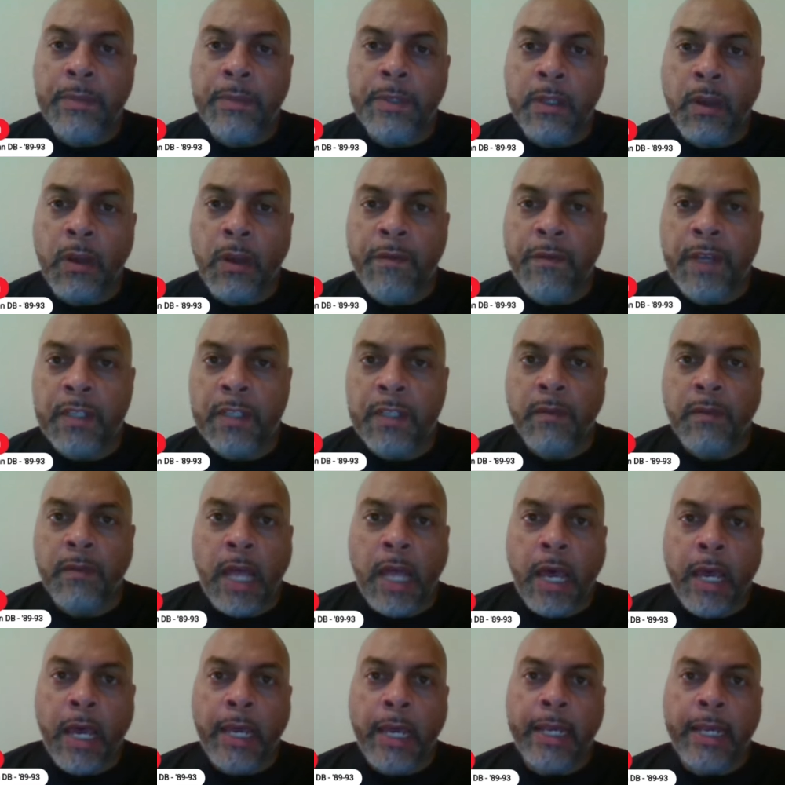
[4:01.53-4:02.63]
and offensive
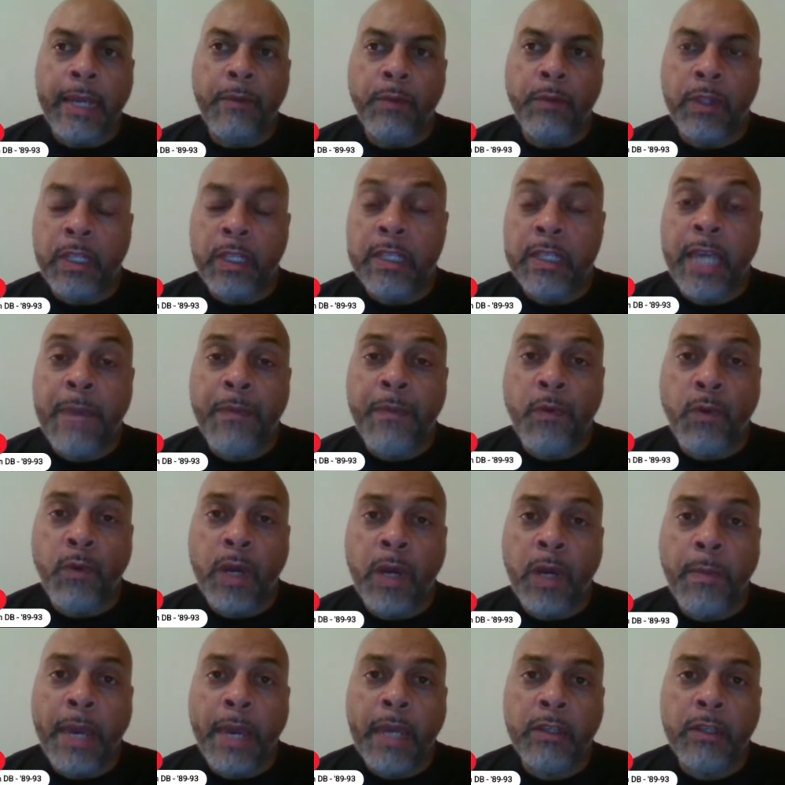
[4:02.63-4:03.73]
line and with the type of
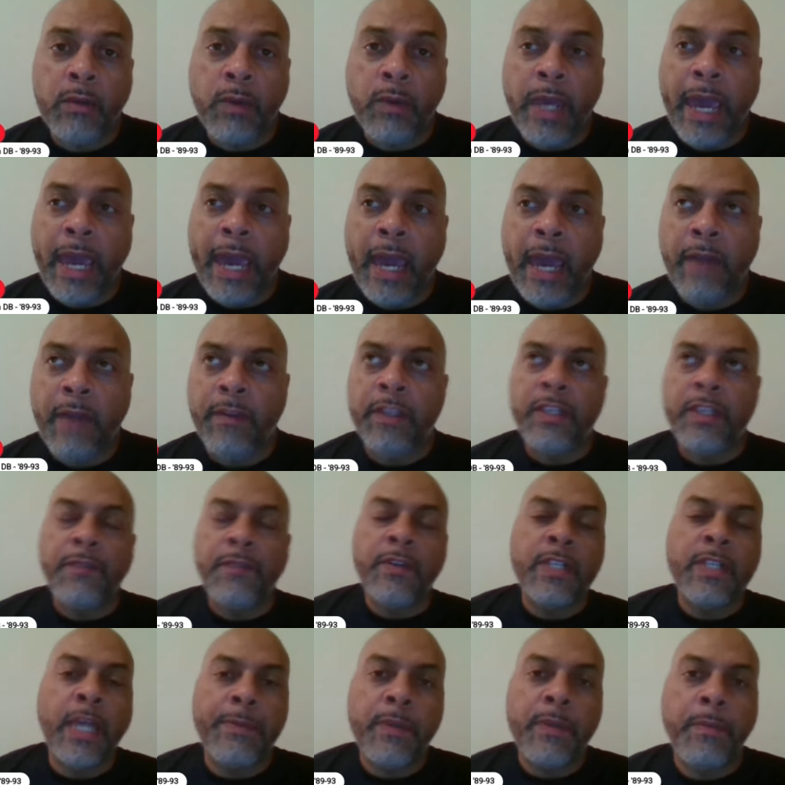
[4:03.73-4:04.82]
running backs we have, the different
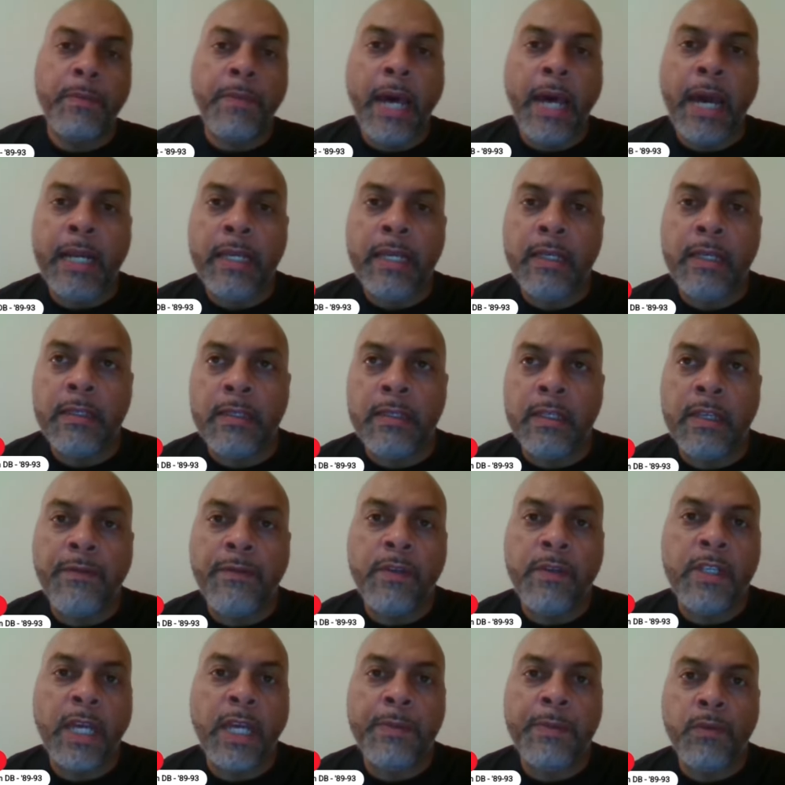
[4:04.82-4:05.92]
types of bodies and
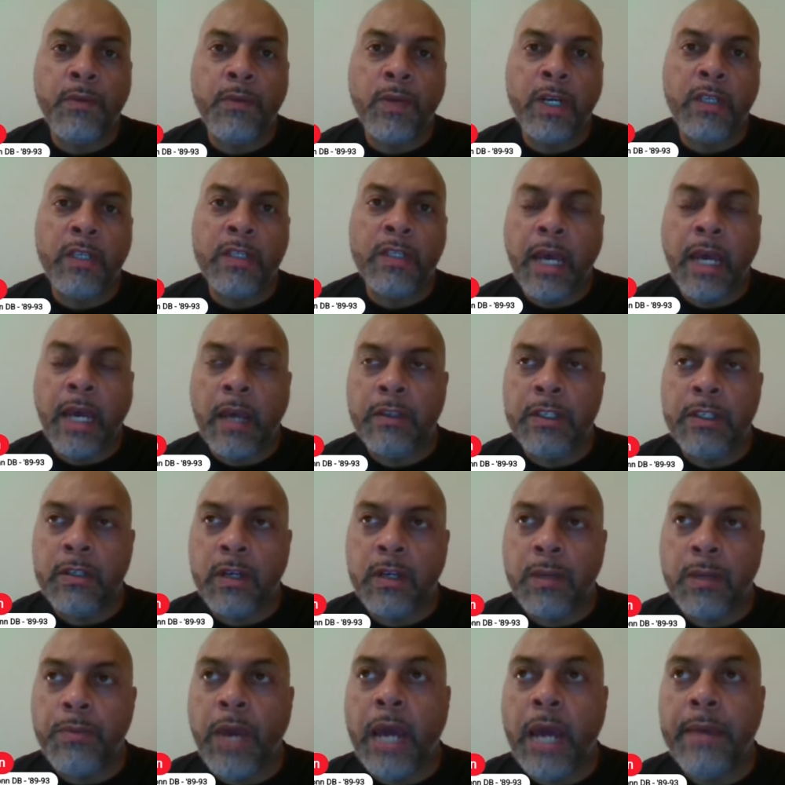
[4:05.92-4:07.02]
different types of running styles, he's going
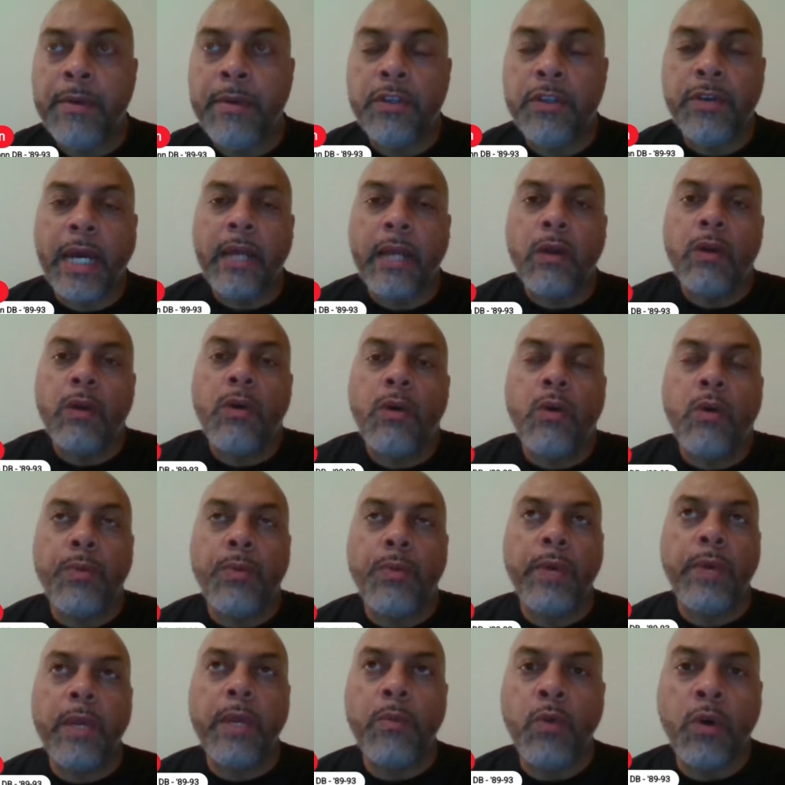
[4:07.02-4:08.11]
to probably try to
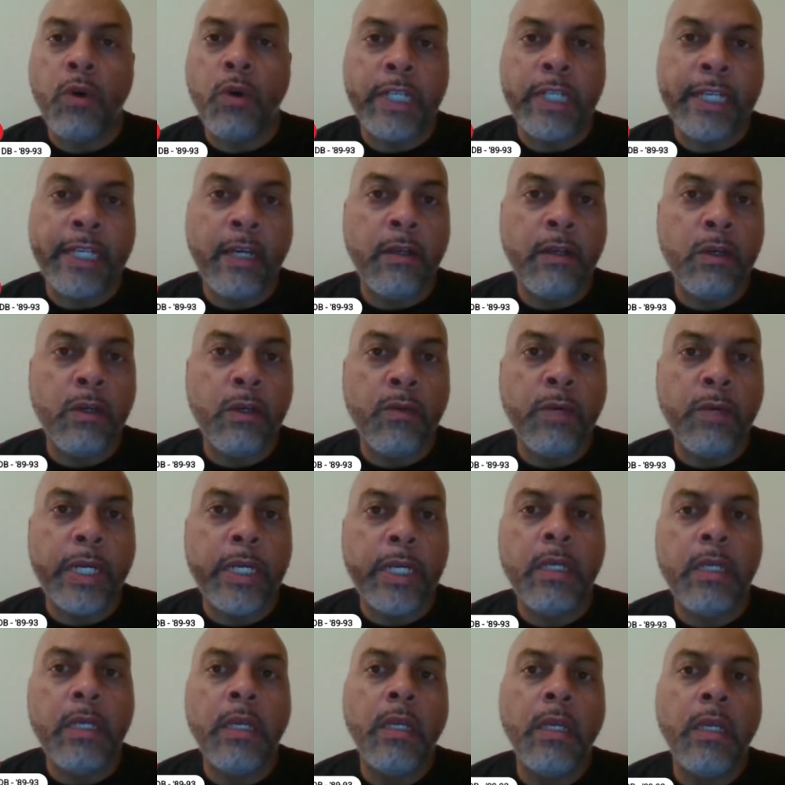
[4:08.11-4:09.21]
incorporate more downhill
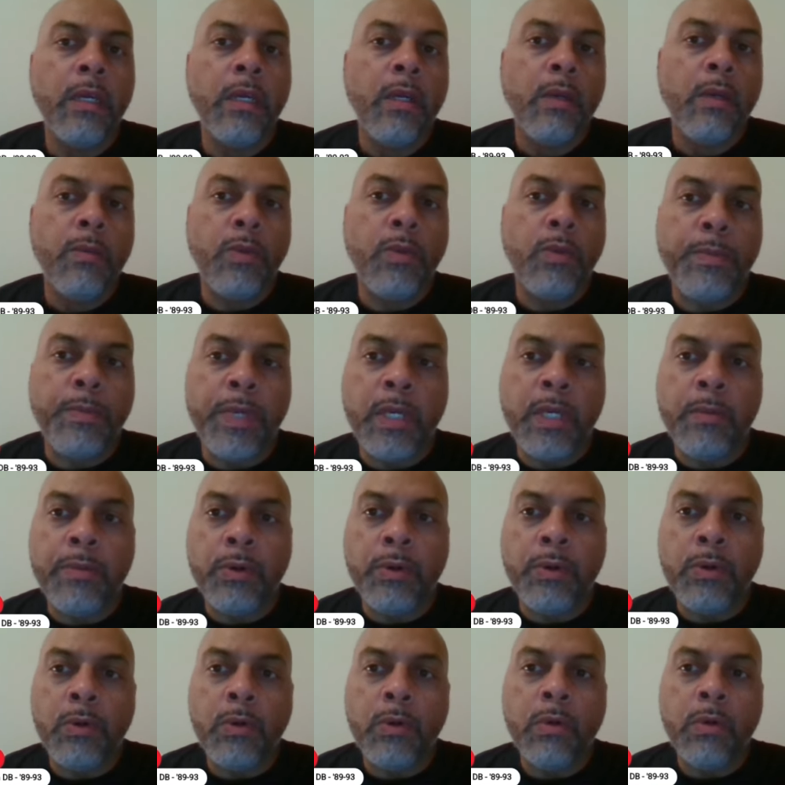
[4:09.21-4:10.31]
running, more pin
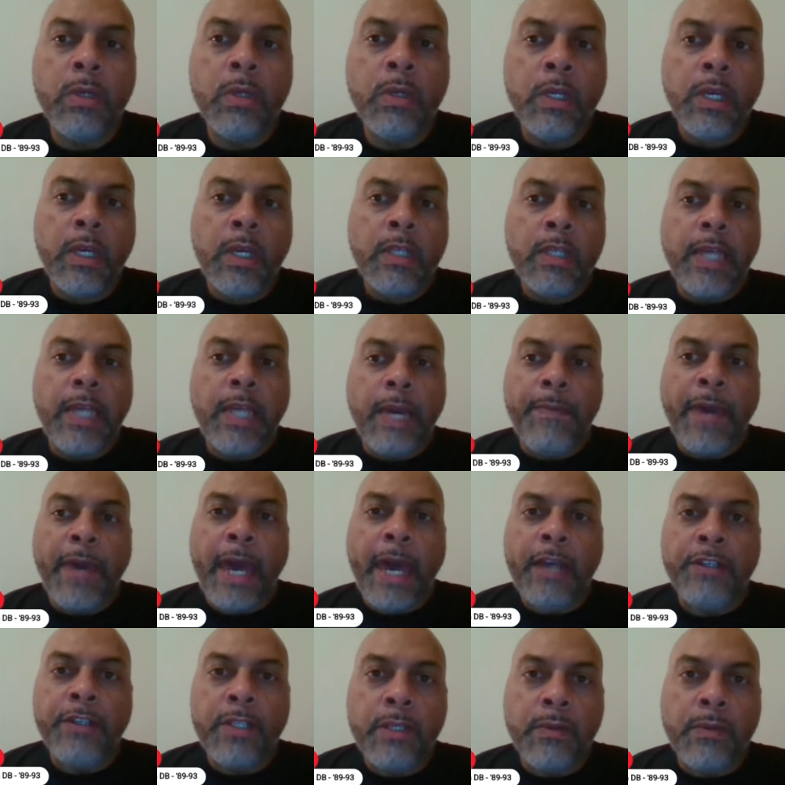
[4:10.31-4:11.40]
pull type
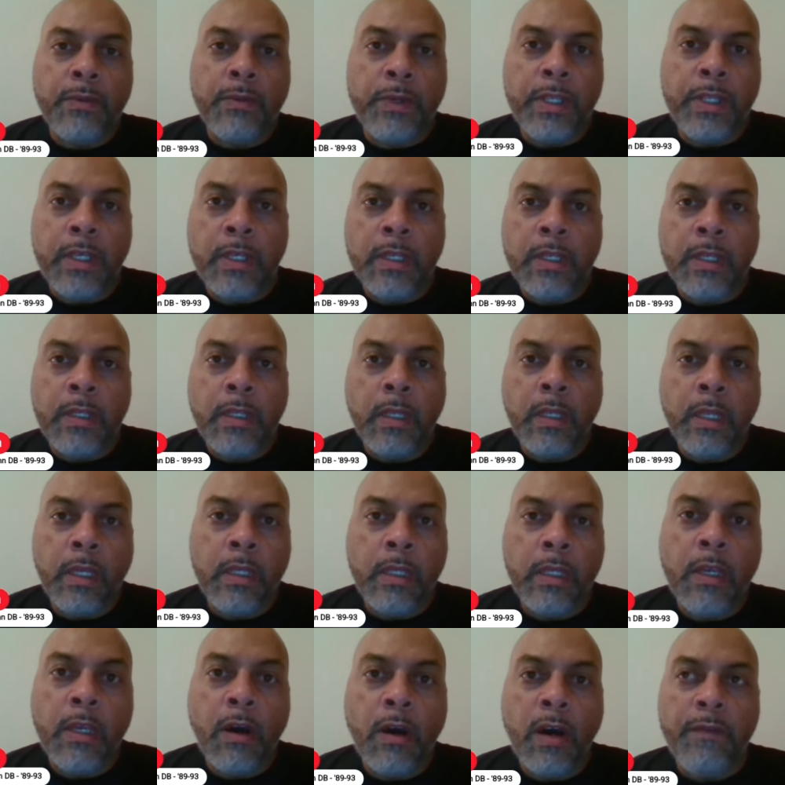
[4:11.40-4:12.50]
action within
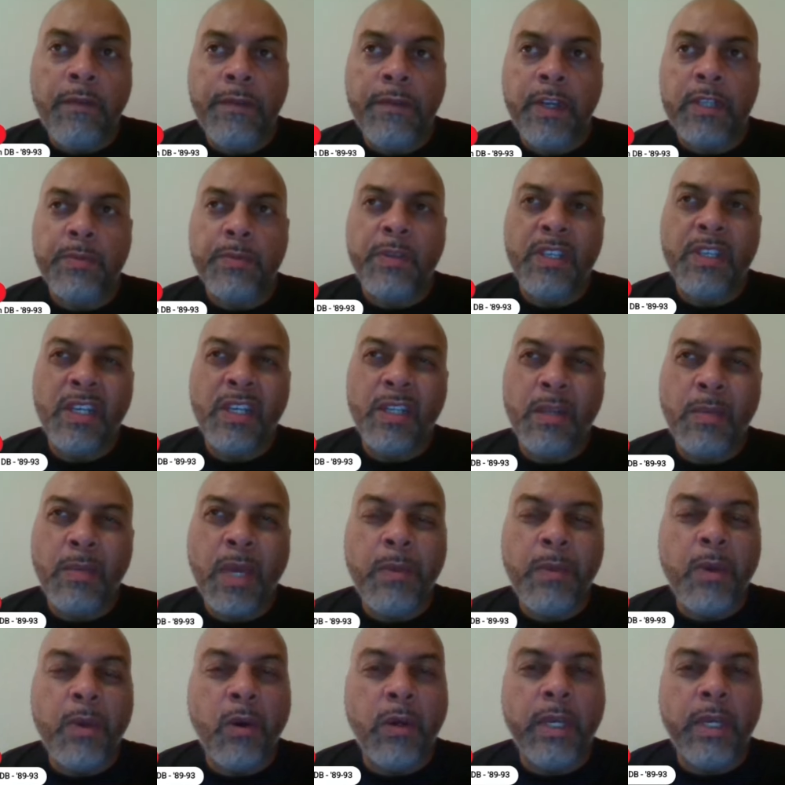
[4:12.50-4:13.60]
the offense, particularly
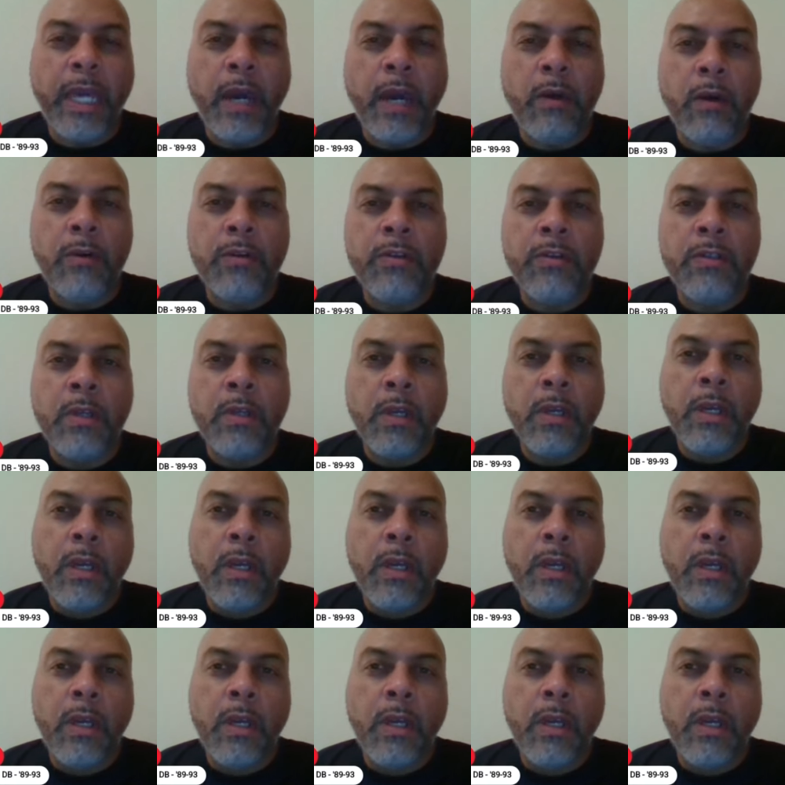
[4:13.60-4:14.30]
maybe on counters.